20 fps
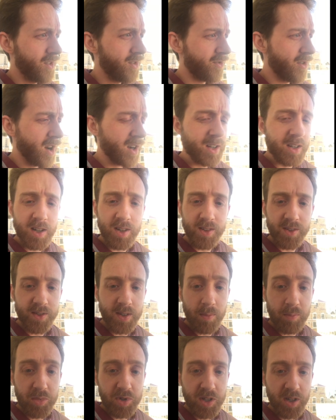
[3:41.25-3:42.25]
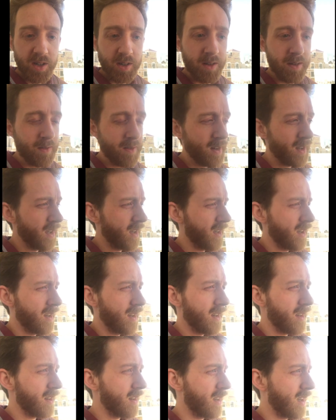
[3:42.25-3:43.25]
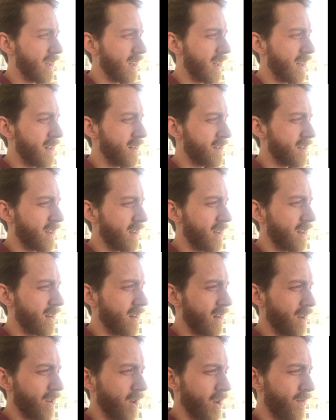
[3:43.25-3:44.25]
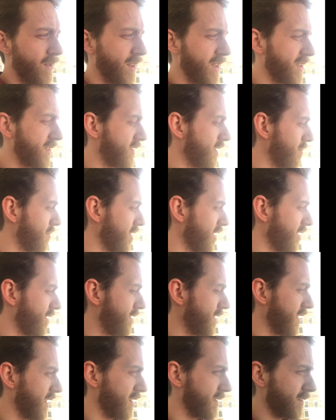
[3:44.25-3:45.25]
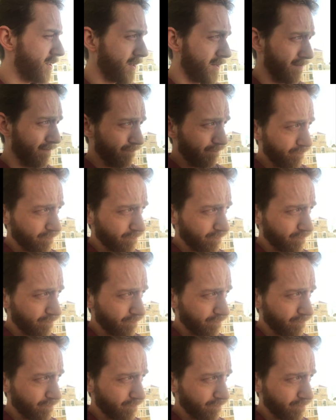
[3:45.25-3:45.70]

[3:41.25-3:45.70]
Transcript: drug consumption and a lot of other similar things.